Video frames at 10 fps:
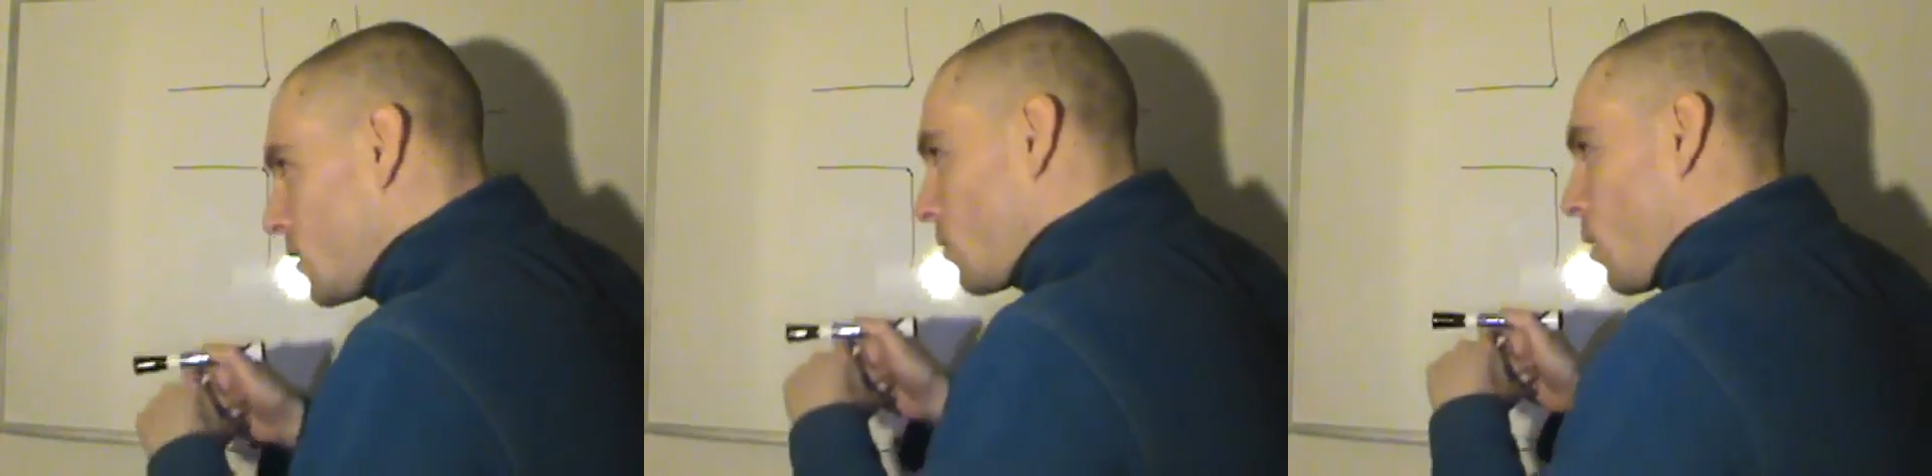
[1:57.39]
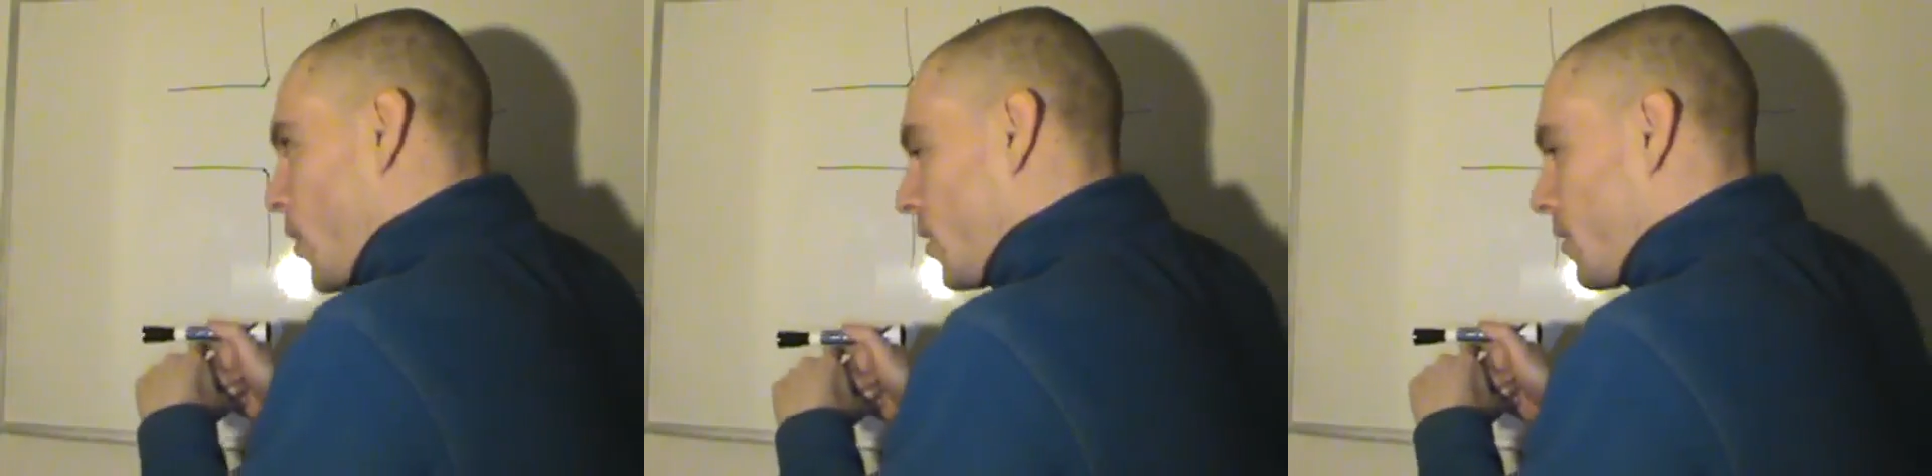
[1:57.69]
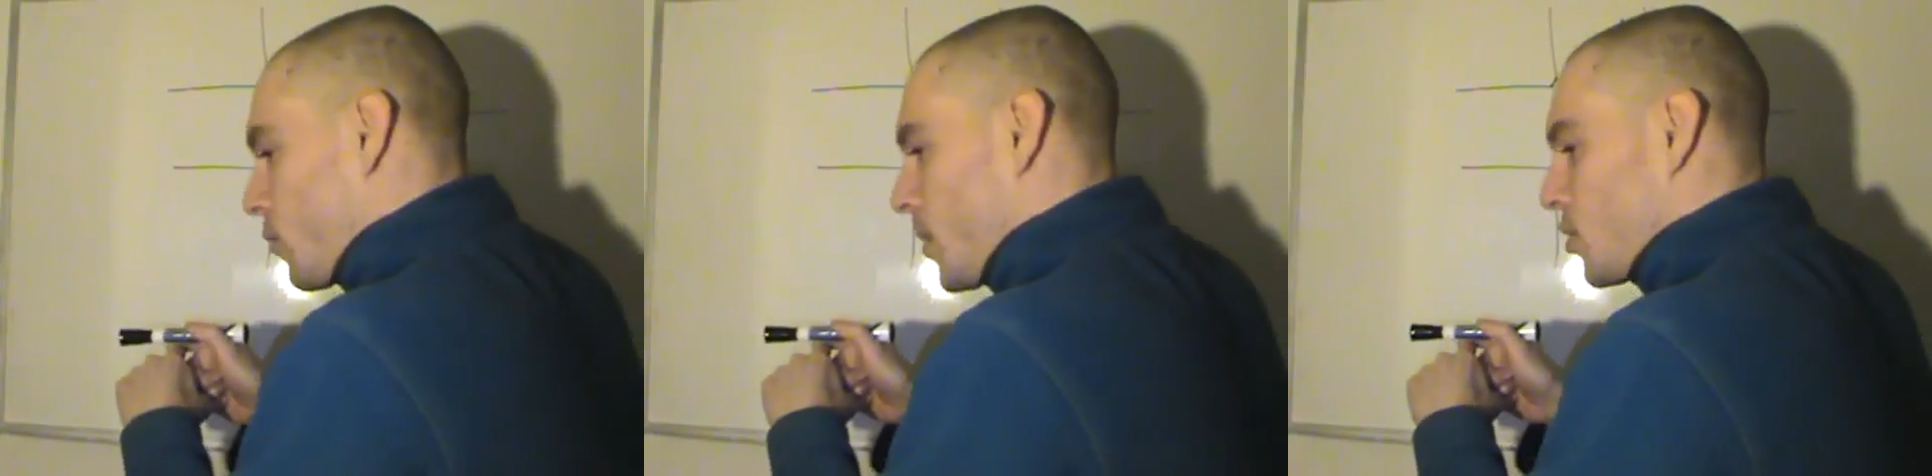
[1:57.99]
while I'm waiting on
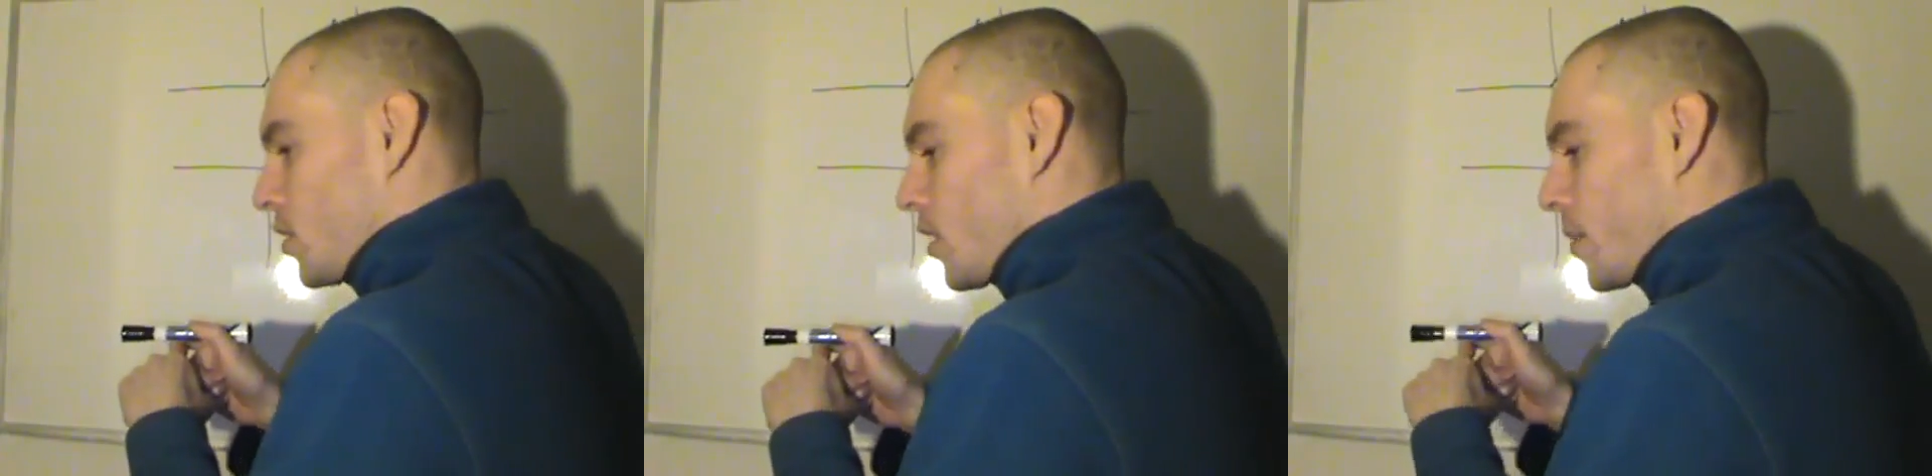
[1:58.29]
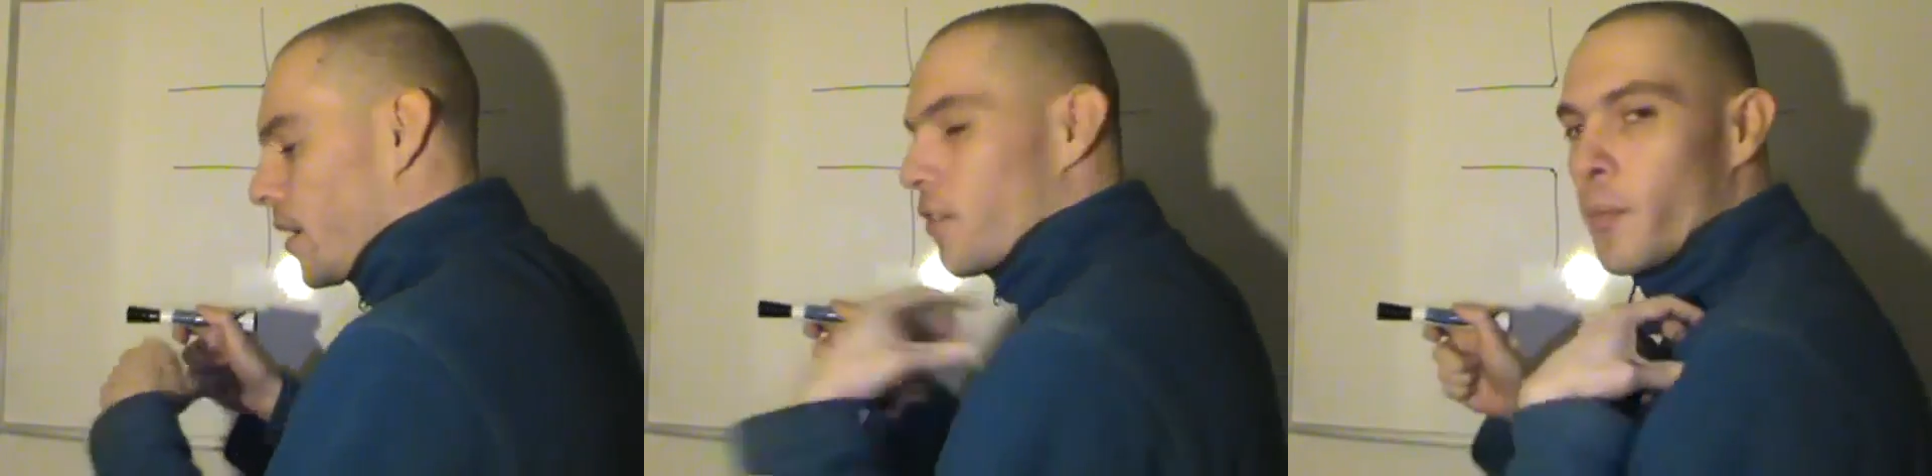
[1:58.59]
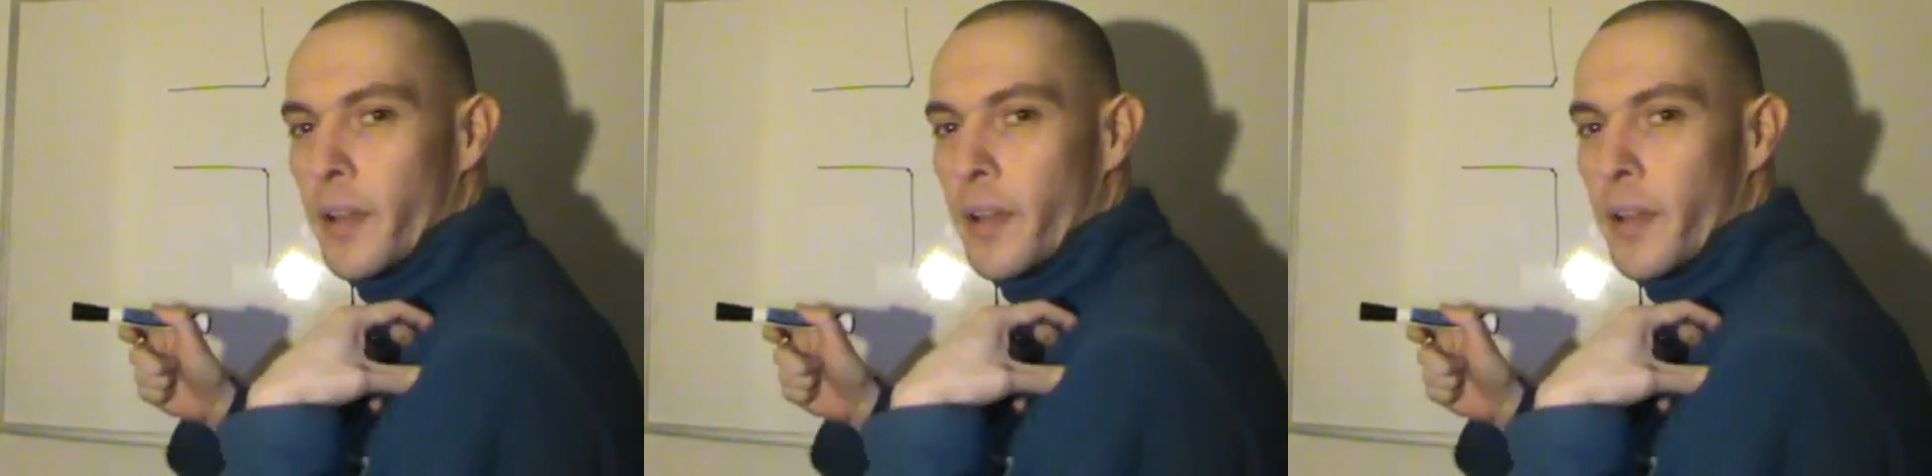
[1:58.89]
the information to come back. I've got